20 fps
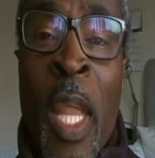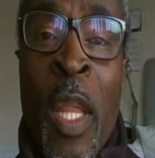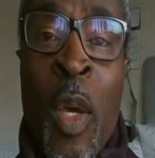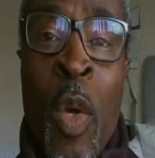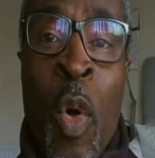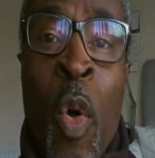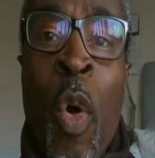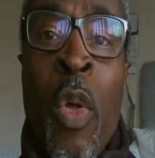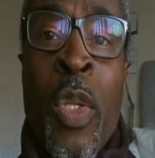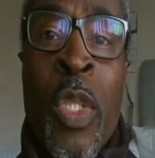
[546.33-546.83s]
And
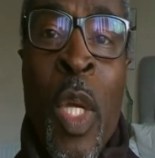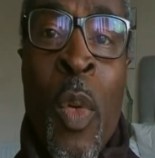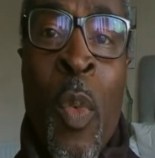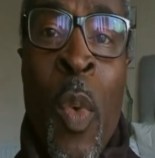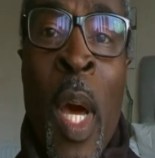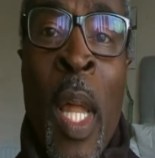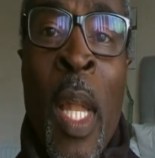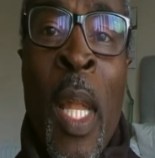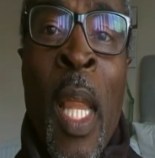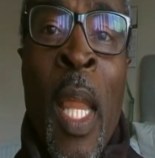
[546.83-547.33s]
the court said,
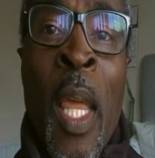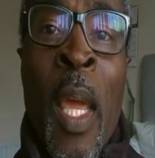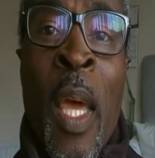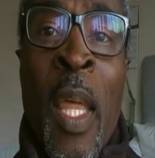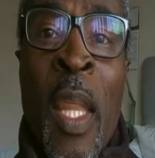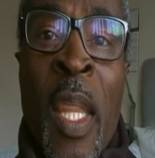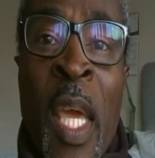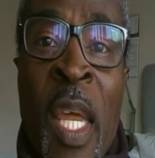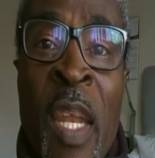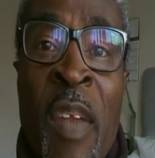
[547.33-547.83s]
well,
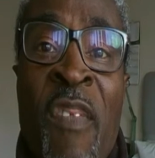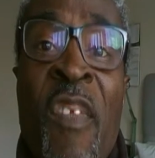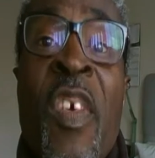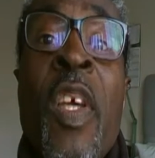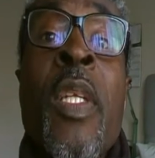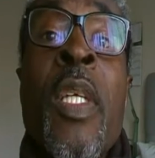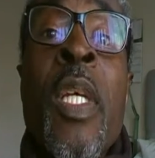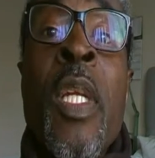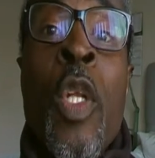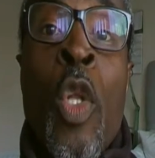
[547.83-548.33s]
they'd
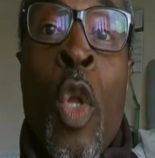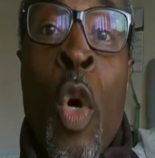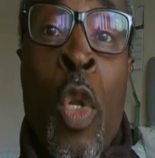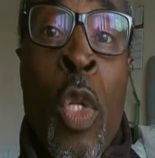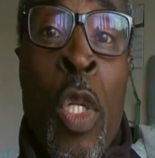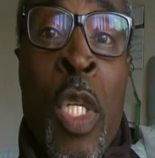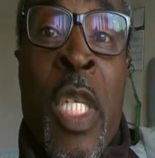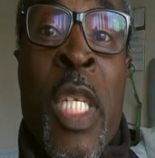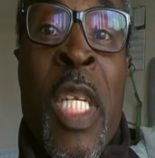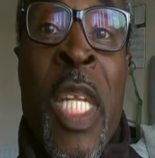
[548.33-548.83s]
fitted
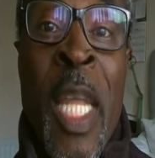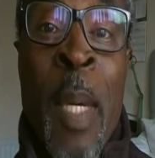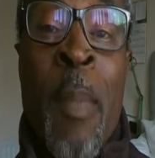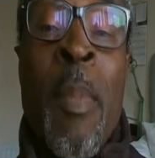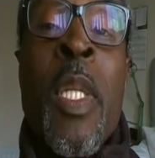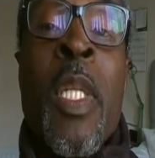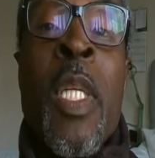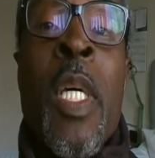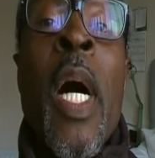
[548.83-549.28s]
non-slip